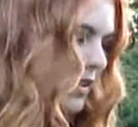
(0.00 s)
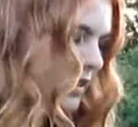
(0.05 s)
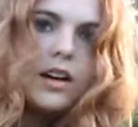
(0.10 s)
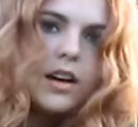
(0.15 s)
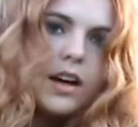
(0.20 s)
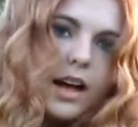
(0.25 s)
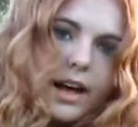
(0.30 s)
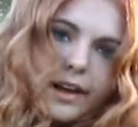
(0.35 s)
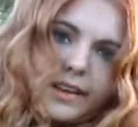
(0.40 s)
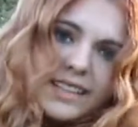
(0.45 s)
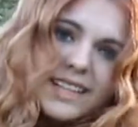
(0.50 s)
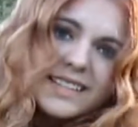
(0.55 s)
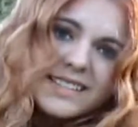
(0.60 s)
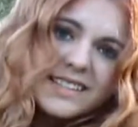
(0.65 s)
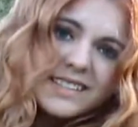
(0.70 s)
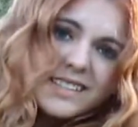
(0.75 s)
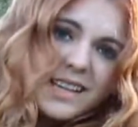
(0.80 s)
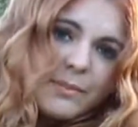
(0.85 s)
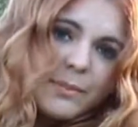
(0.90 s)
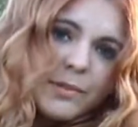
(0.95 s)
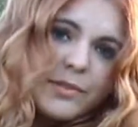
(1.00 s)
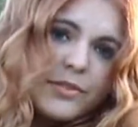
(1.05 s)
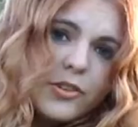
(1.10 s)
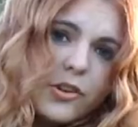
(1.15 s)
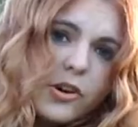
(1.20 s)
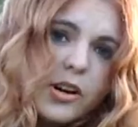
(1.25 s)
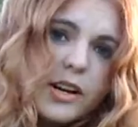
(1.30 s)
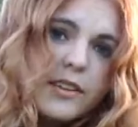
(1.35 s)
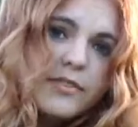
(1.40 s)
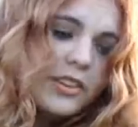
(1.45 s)
And as I said
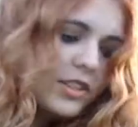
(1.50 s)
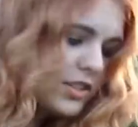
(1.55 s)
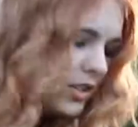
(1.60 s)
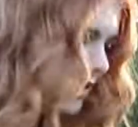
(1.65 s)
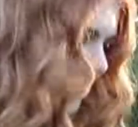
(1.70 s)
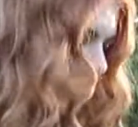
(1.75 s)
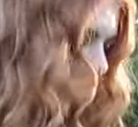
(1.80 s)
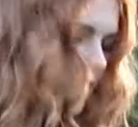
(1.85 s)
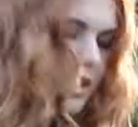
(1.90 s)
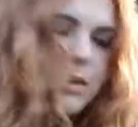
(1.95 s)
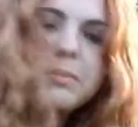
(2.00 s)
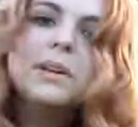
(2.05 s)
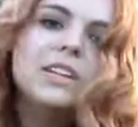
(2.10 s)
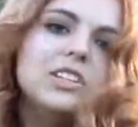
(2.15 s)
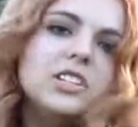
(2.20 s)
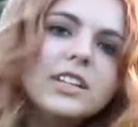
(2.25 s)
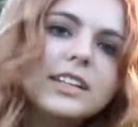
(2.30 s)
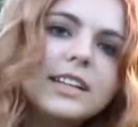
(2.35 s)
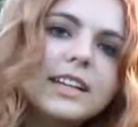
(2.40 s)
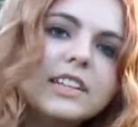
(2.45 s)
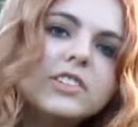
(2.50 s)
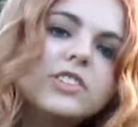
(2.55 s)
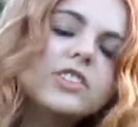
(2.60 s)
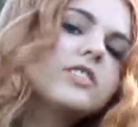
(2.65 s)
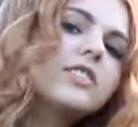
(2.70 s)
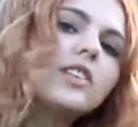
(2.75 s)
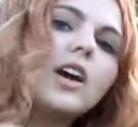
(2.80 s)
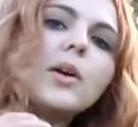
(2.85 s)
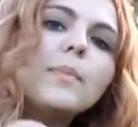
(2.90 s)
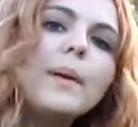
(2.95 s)
before, if they don't get it immediately,
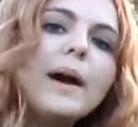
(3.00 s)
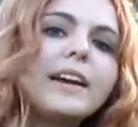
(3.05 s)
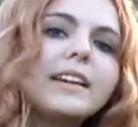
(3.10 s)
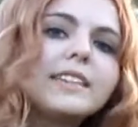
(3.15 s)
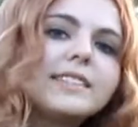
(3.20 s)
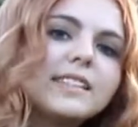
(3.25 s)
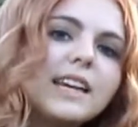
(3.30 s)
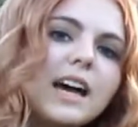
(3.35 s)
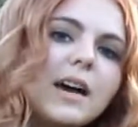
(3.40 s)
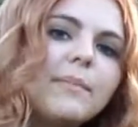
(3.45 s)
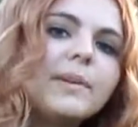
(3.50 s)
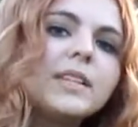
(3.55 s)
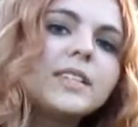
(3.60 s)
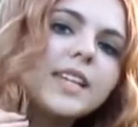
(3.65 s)
just go back a step,